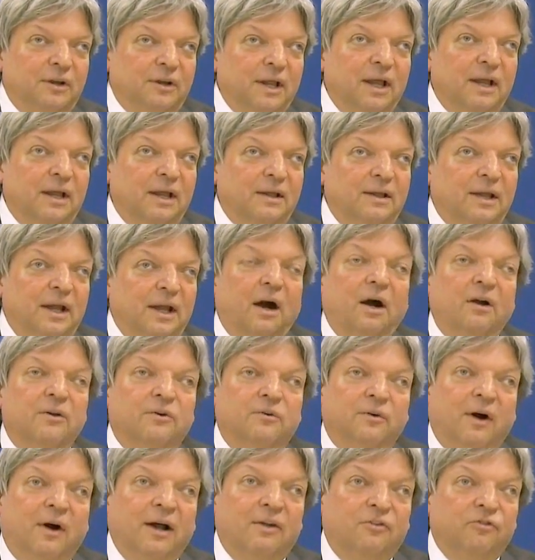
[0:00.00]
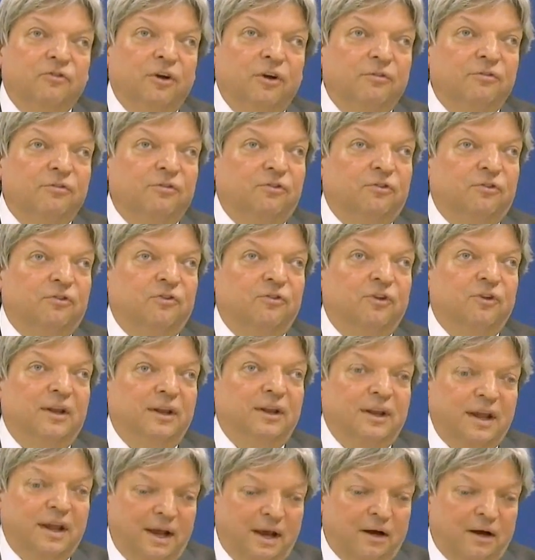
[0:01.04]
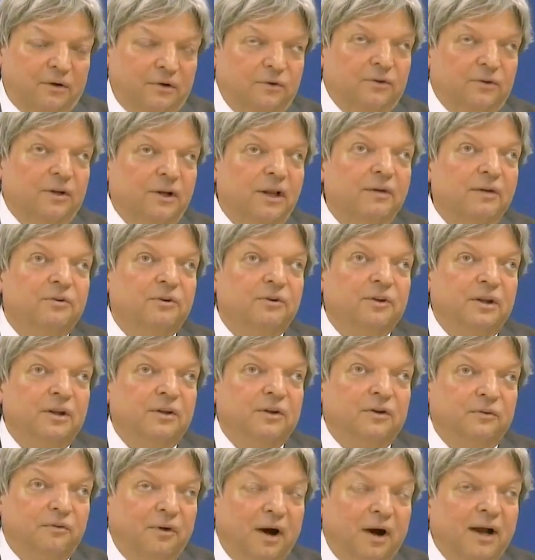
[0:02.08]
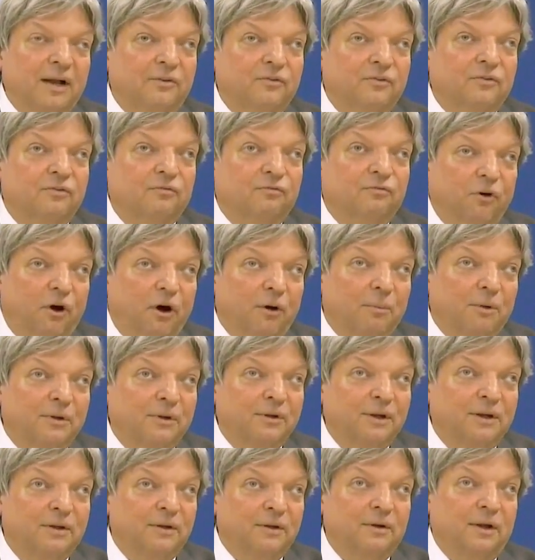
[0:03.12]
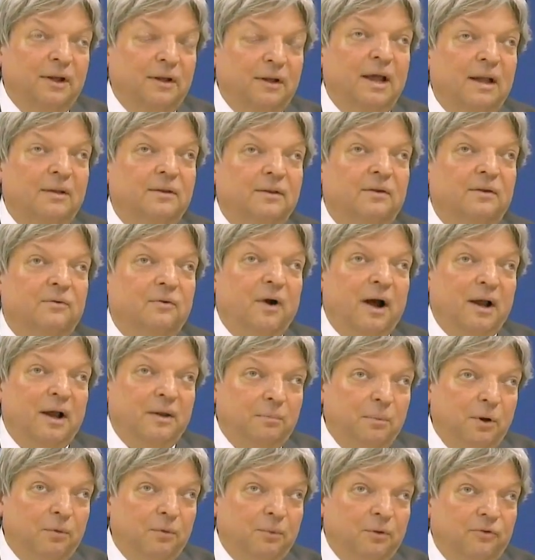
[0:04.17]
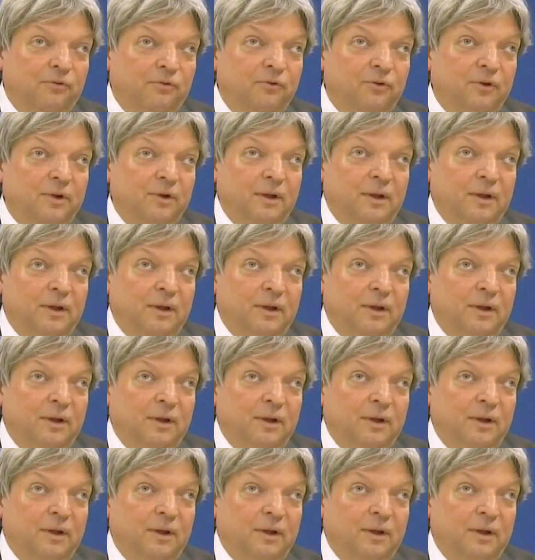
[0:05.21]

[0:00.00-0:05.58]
they are the right services and they are delivered in the right format at the right moment.